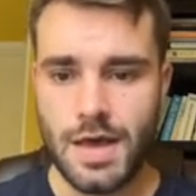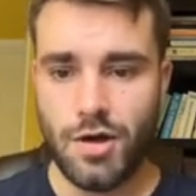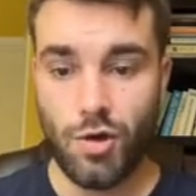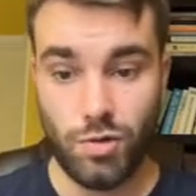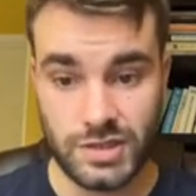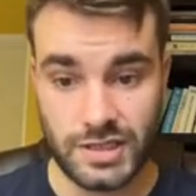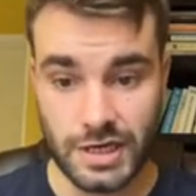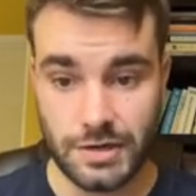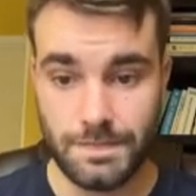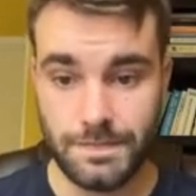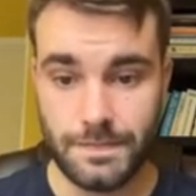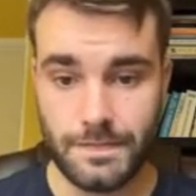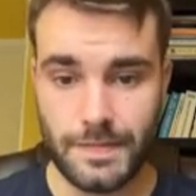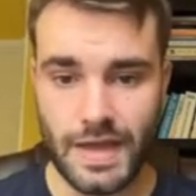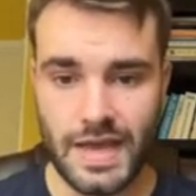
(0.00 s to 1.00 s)
Also,
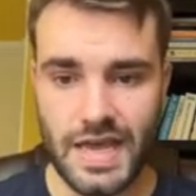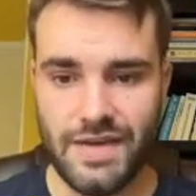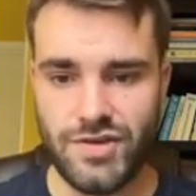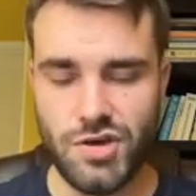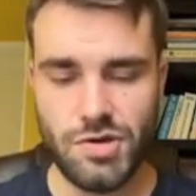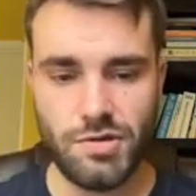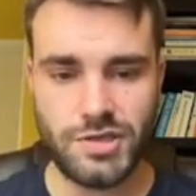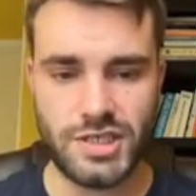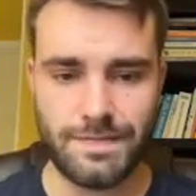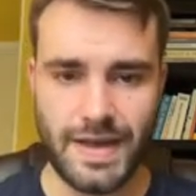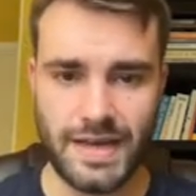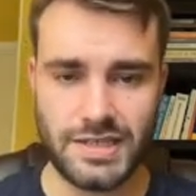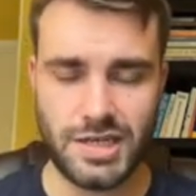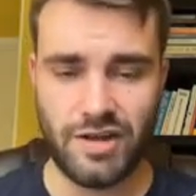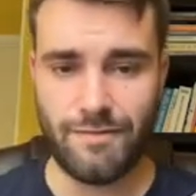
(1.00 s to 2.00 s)
if you used to
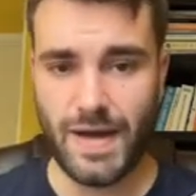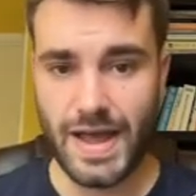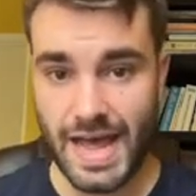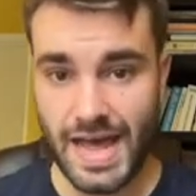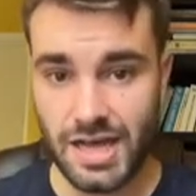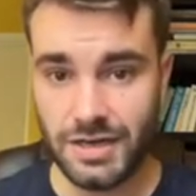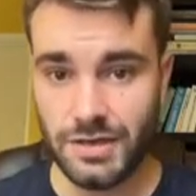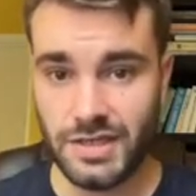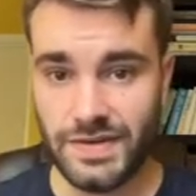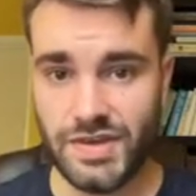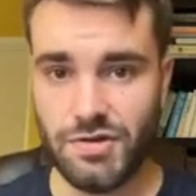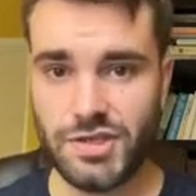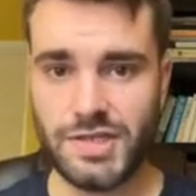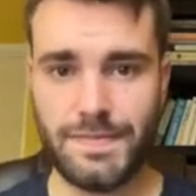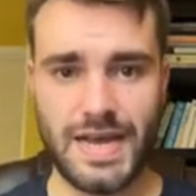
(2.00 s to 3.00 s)
make stuff by hand, if you
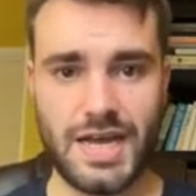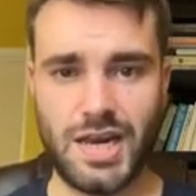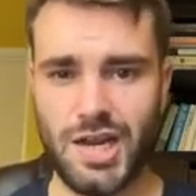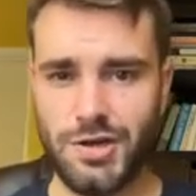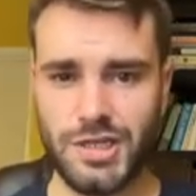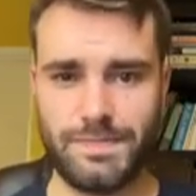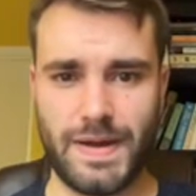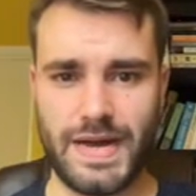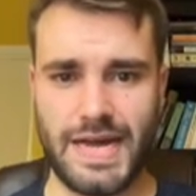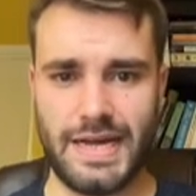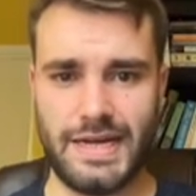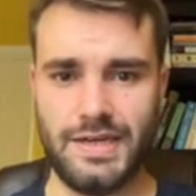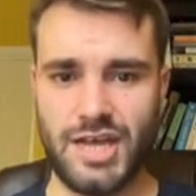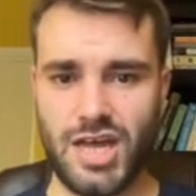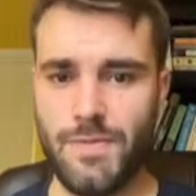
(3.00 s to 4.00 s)
used to make clothes by
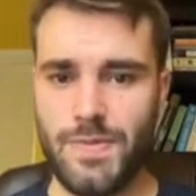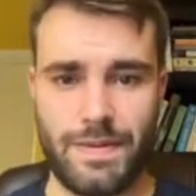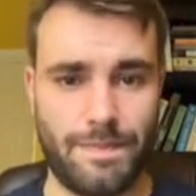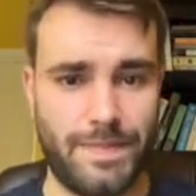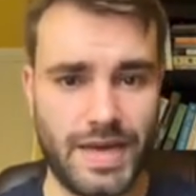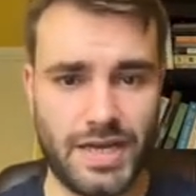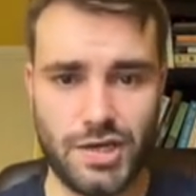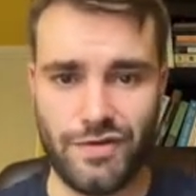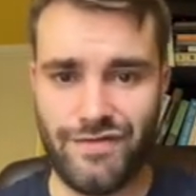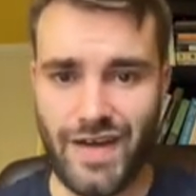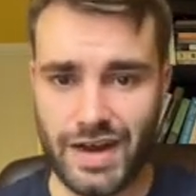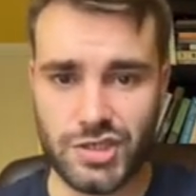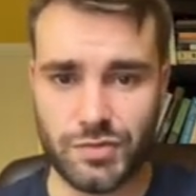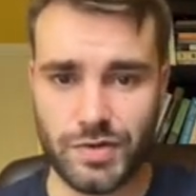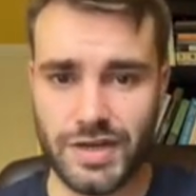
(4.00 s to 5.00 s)
hand, they open up a big new
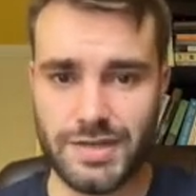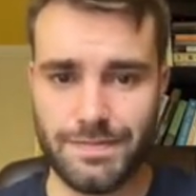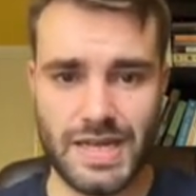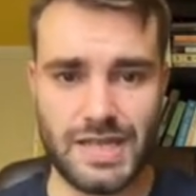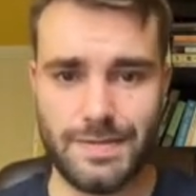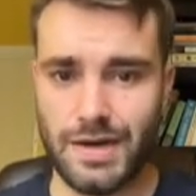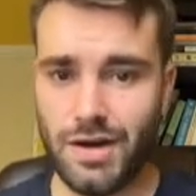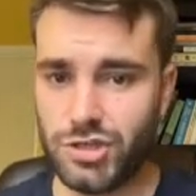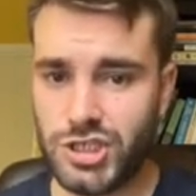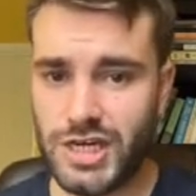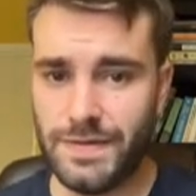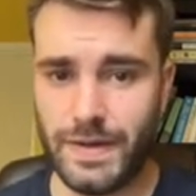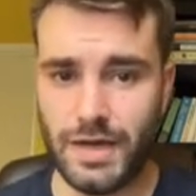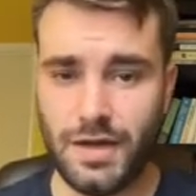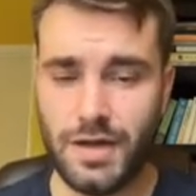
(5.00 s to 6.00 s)
factory to make them a lot
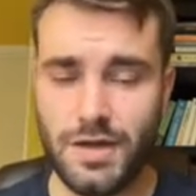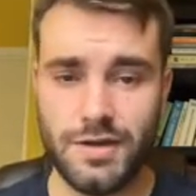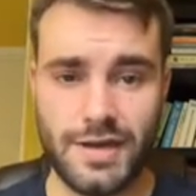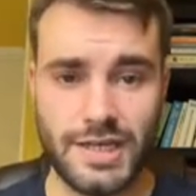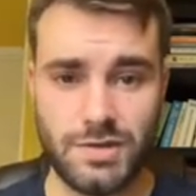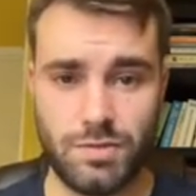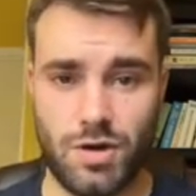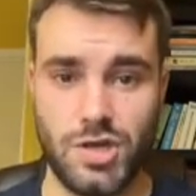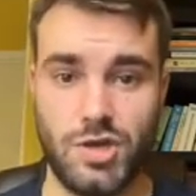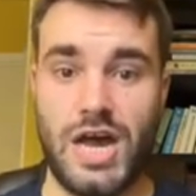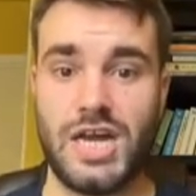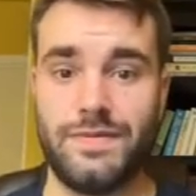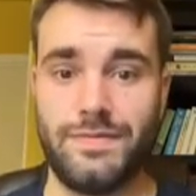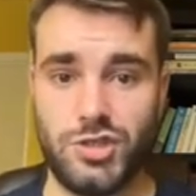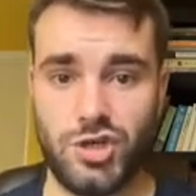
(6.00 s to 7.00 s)
cheaper, guess what? You're
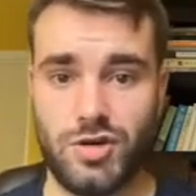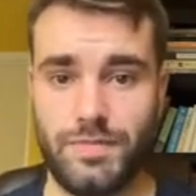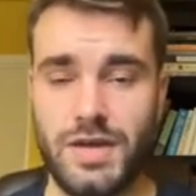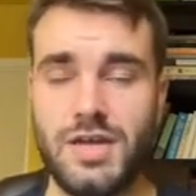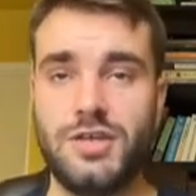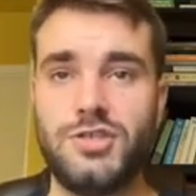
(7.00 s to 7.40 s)
out of a job.